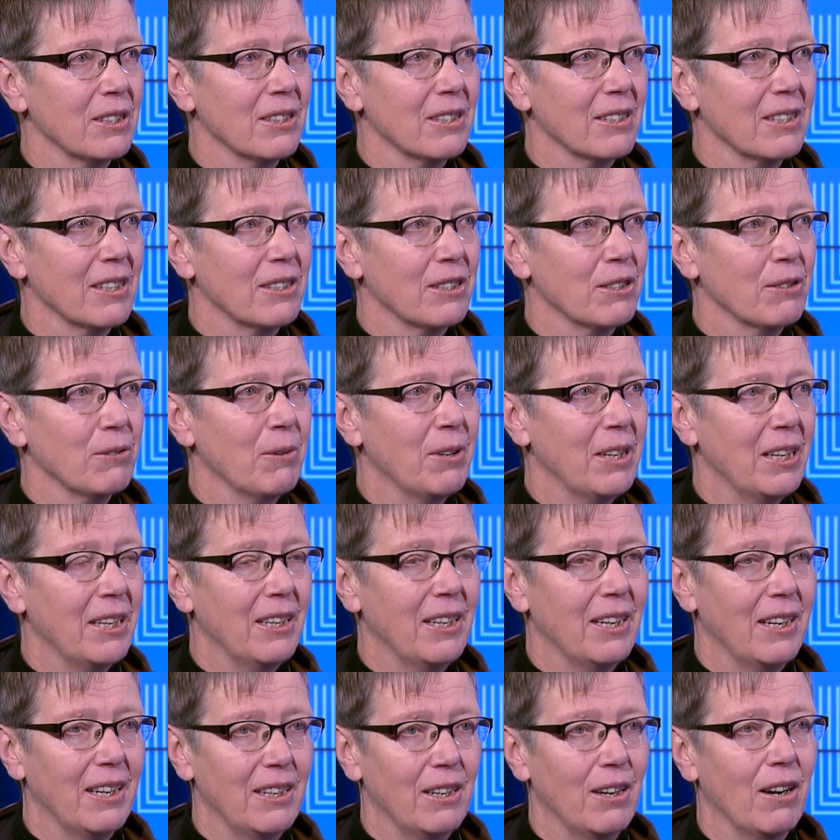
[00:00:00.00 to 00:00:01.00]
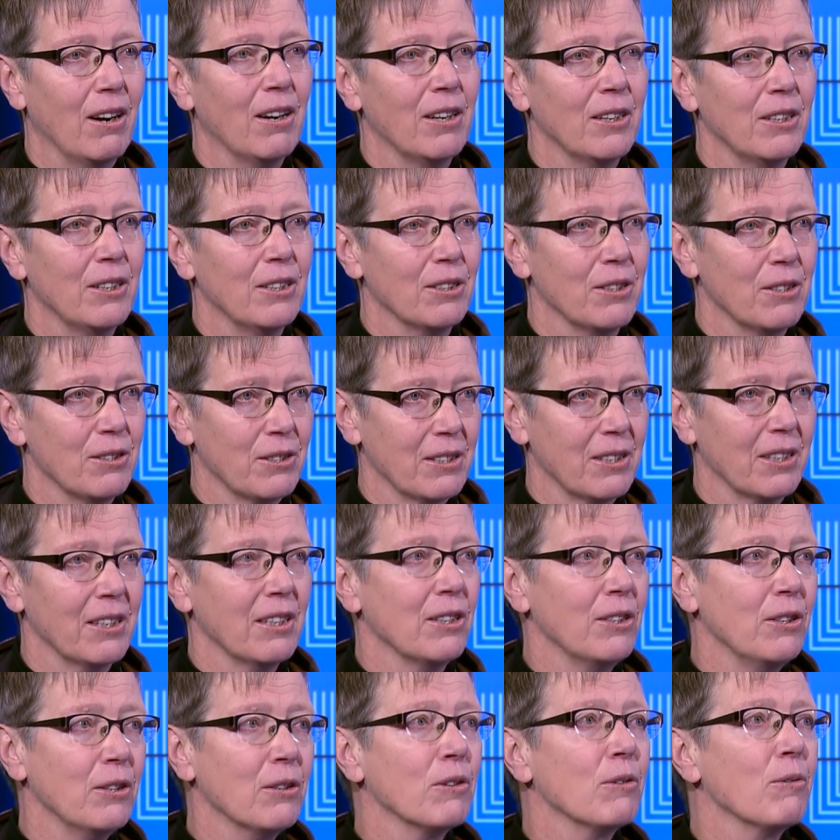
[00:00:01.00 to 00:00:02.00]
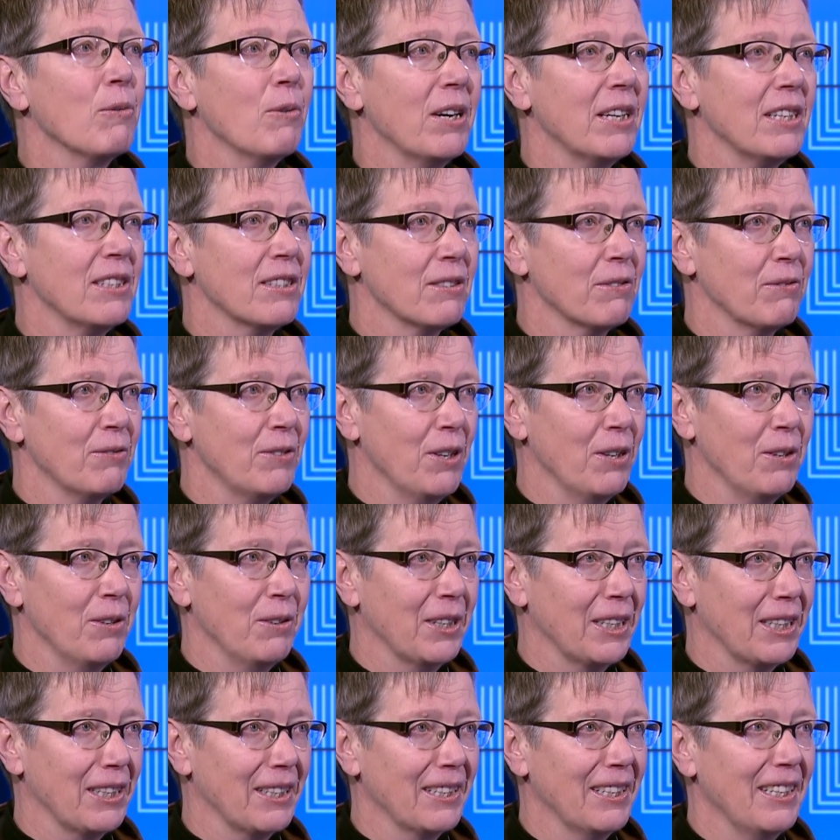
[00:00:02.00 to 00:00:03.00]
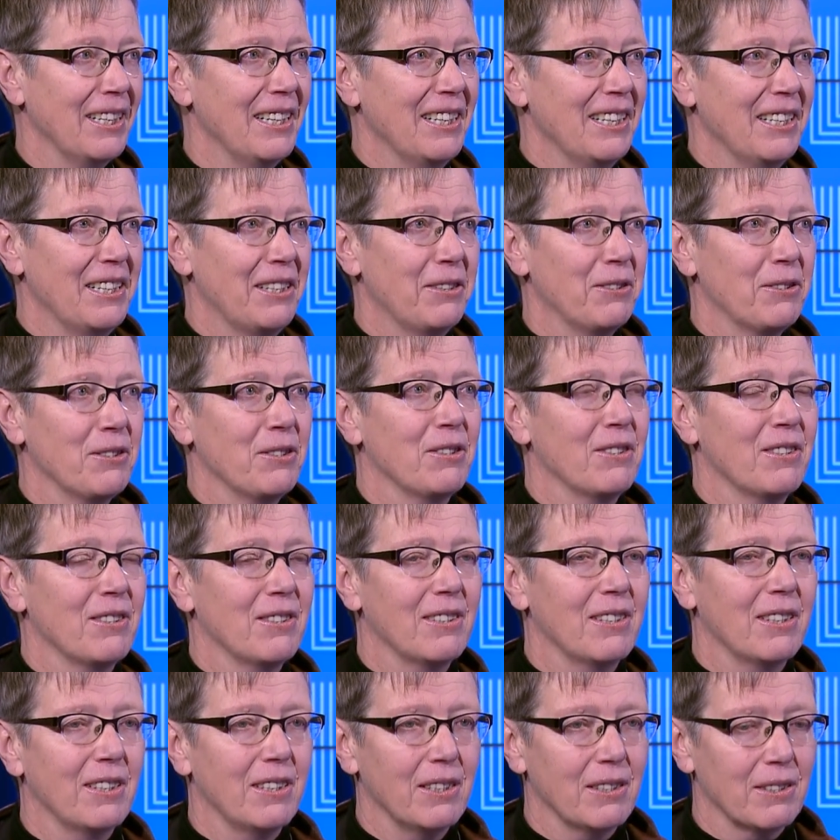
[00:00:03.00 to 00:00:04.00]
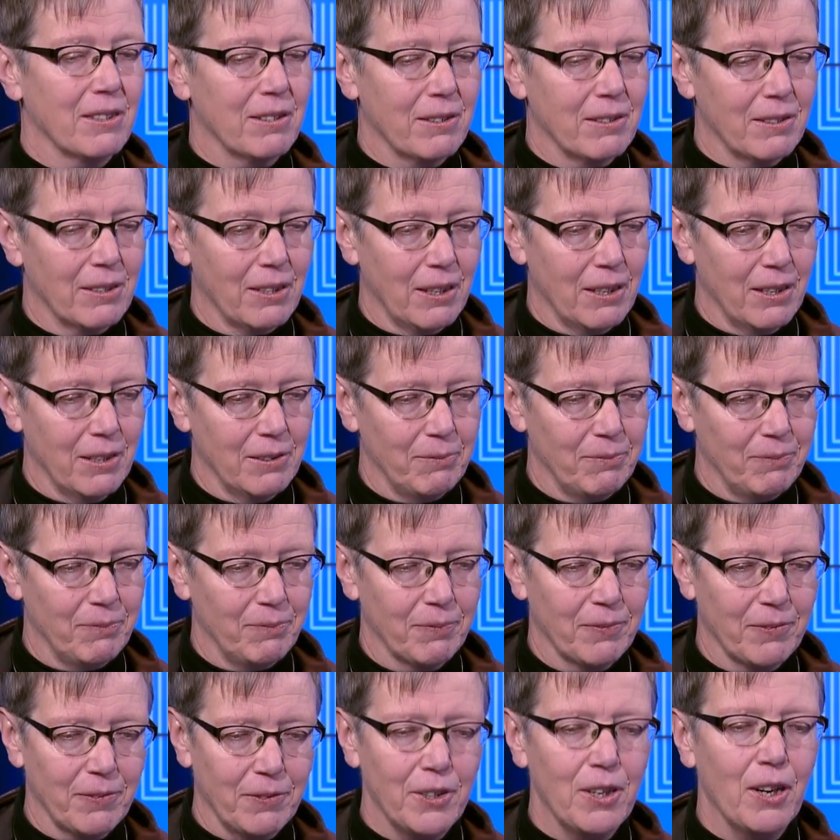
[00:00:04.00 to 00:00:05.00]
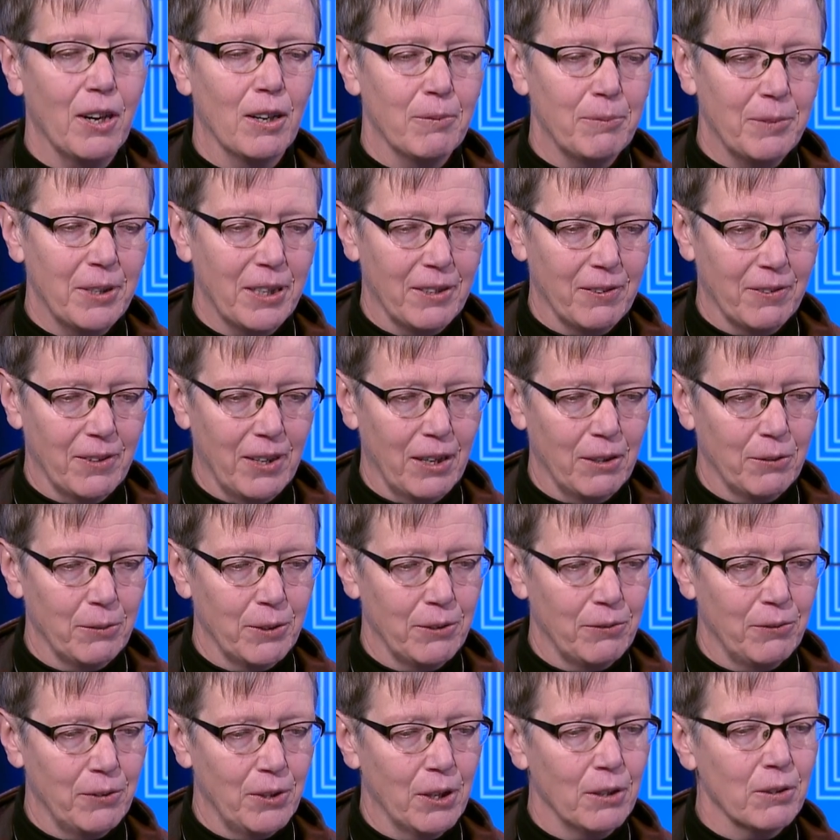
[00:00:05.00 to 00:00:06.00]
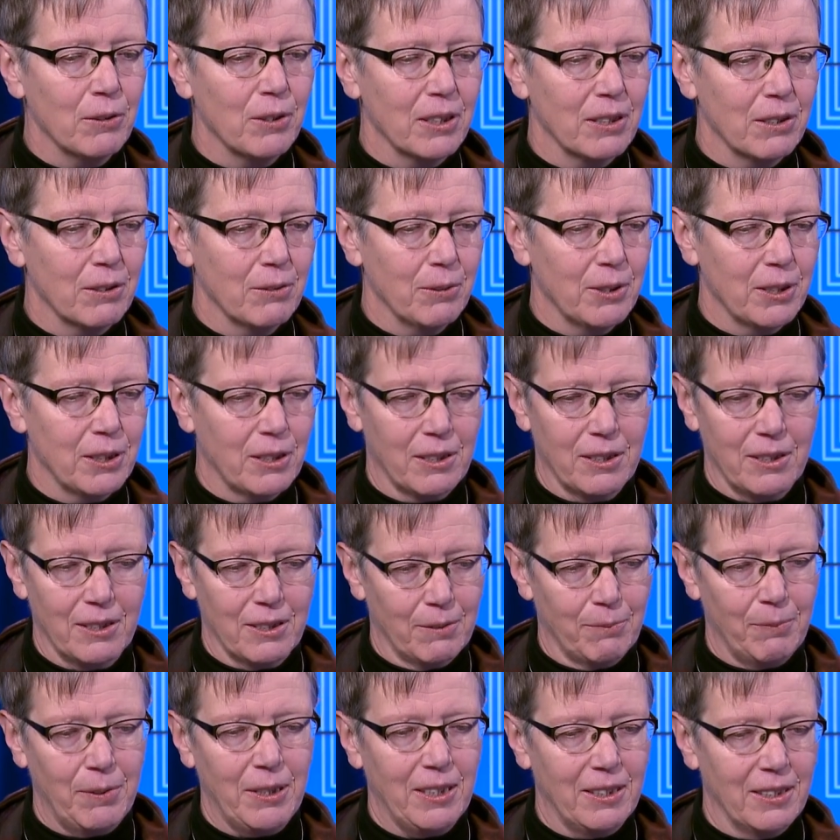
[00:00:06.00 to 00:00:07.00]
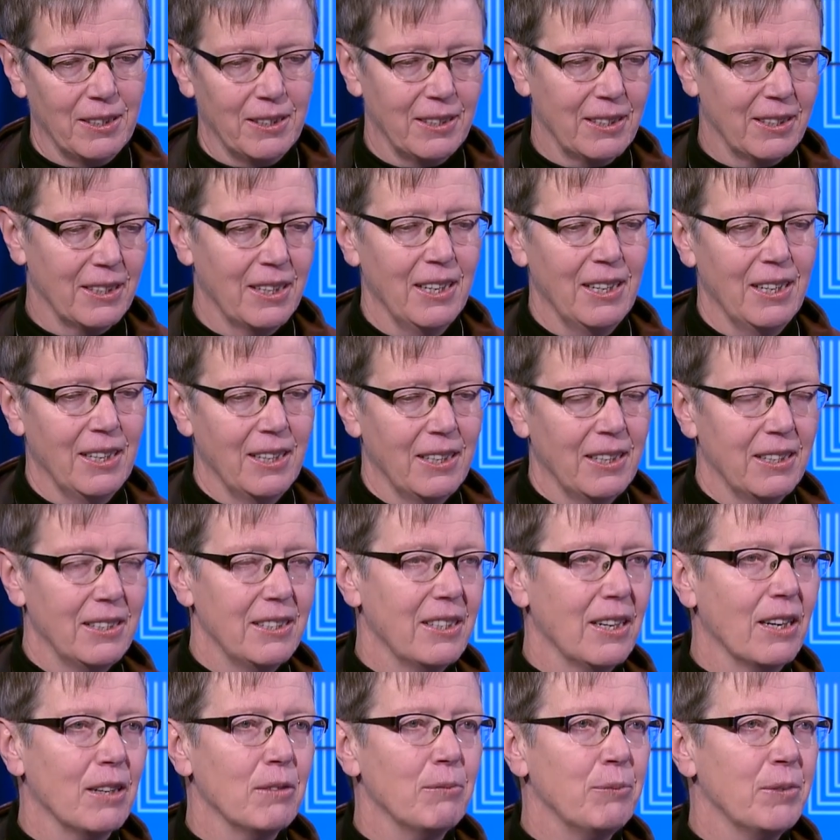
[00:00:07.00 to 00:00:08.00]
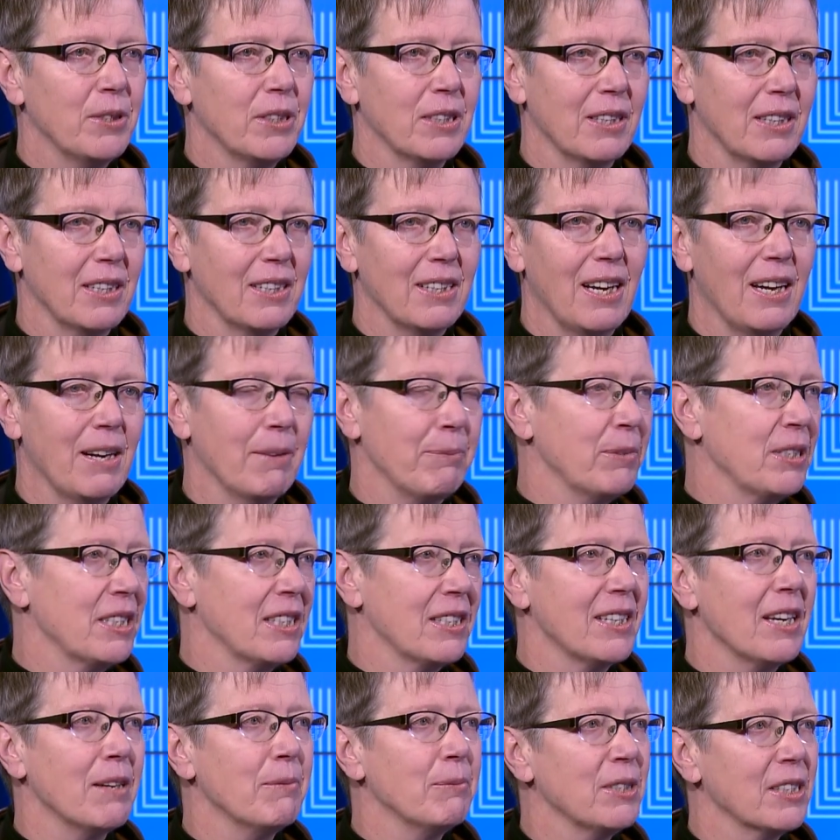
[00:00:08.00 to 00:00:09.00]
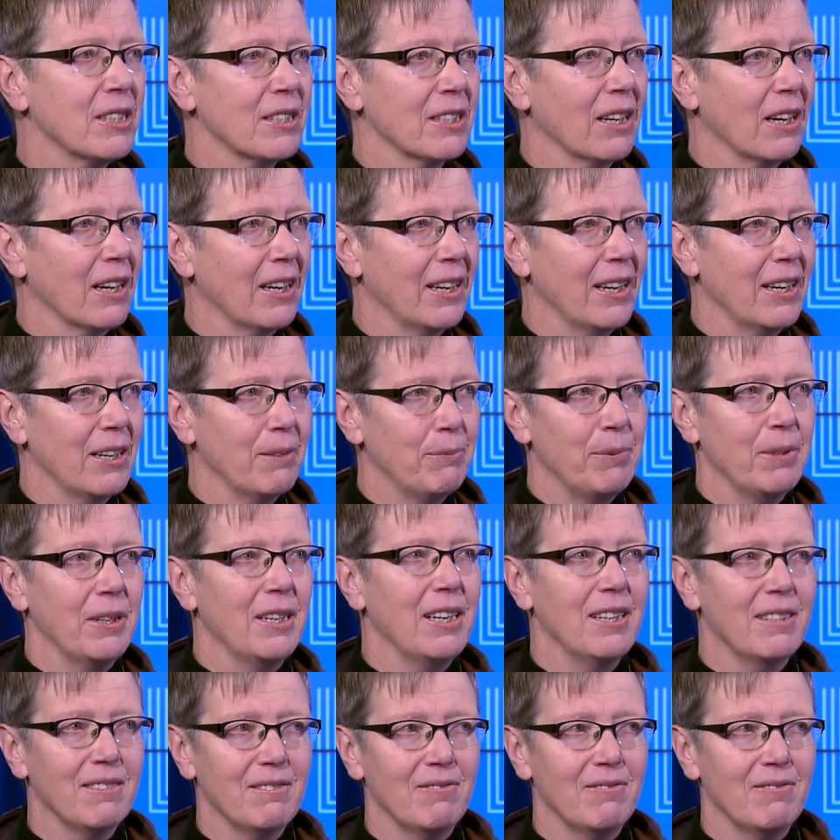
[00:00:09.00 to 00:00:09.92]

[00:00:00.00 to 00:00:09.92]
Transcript: in such a way that it honors your ways of knowing. Mm-hmm. There's this this um, phenomenon that we've noted, which has been dubbed epistemicide. Ep-